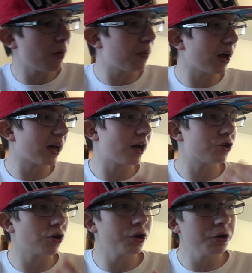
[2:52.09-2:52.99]
now, but I
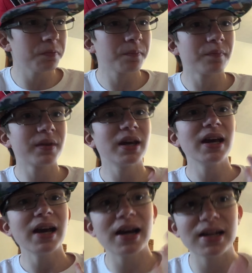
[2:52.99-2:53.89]
can't show you.
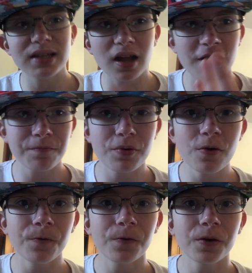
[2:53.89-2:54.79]
It's life
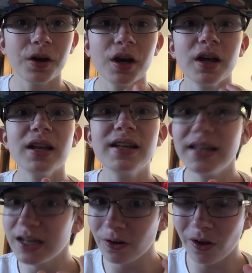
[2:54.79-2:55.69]
proof. The
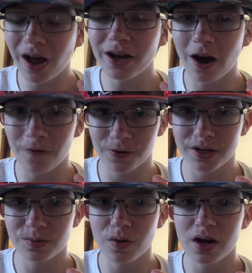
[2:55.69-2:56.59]
deal I got for
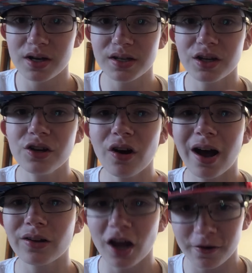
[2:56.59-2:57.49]
this was, you know
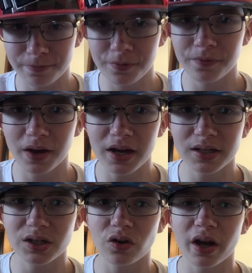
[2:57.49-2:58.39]
how life proof
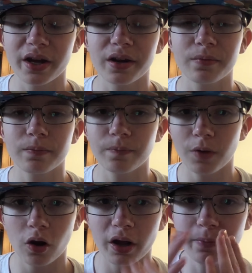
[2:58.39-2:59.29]
cases are like,
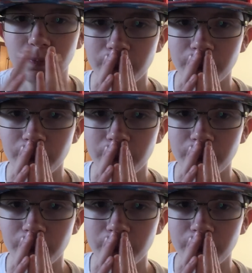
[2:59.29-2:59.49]
are like.